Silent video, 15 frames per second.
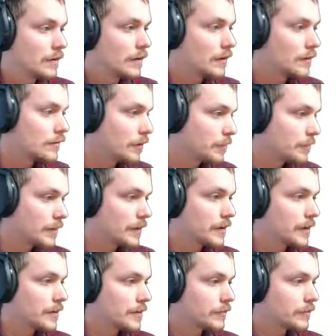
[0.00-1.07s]

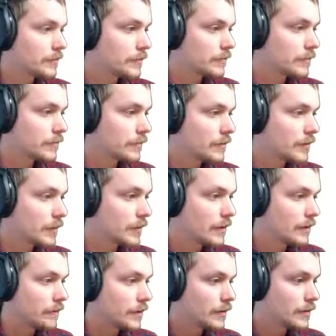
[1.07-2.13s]
Dropbox. Okay,
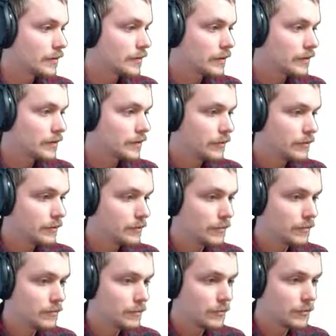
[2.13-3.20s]
and we are going to
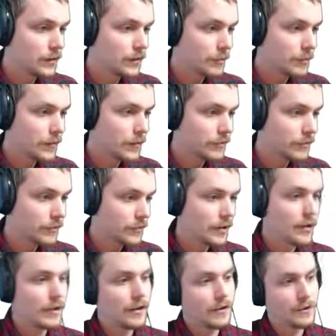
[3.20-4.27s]
look at the password.
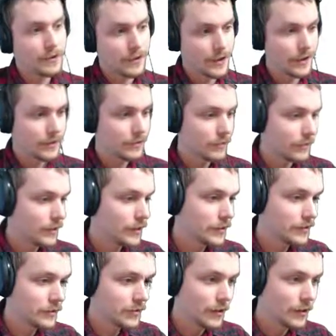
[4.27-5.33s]
Oh, yeah, it's a long
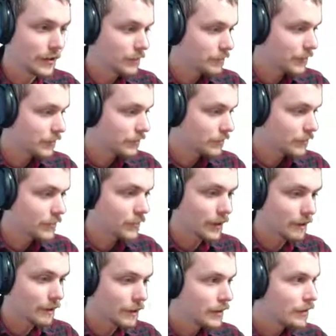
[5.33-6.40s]
generic password.
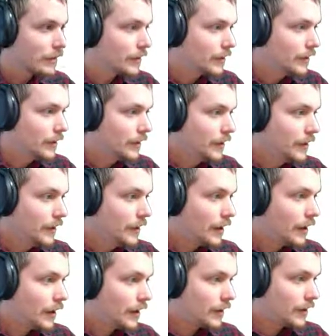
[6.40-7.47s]
Okay.
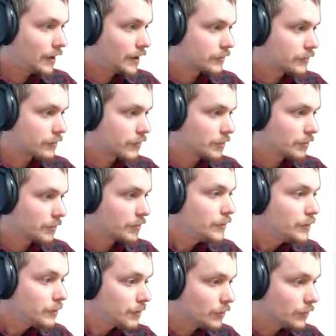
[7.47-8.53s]
Uh, so what I will
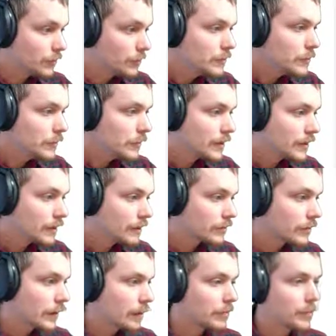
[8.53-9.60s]
do is
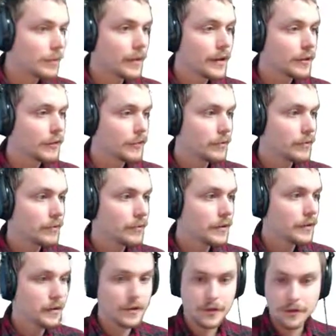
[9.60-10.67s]
copy the
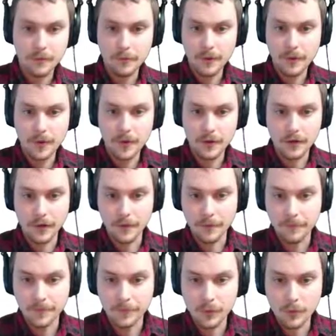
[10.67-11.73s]
password, come back. Okay,
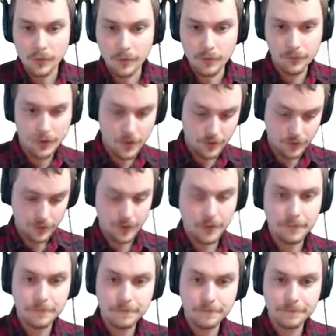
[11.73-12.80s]
so we're going to try this again
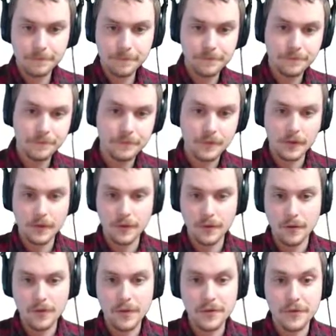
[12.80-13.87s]

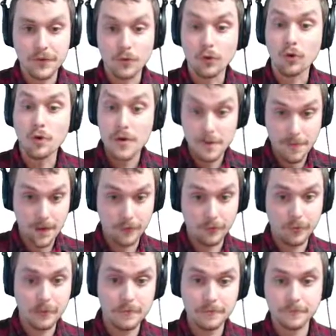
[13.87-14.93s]
paste in the correct password,